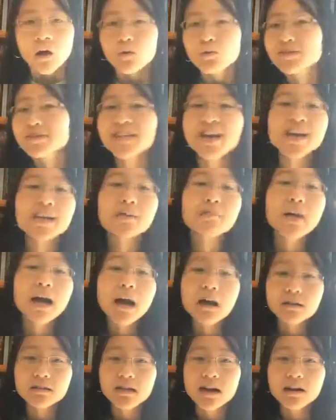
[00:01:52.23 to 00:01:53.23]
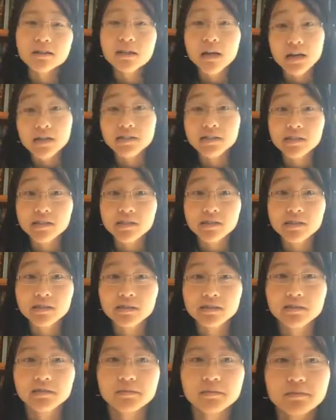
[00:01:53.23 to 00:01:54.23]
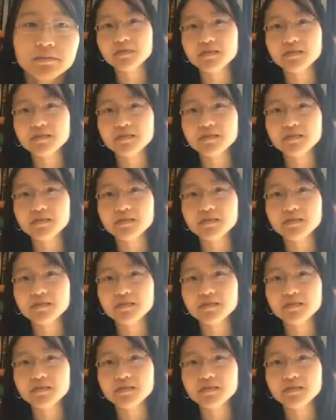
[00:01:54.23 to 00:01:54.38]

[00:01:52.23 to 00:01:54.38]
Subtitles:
well, not about Augustus,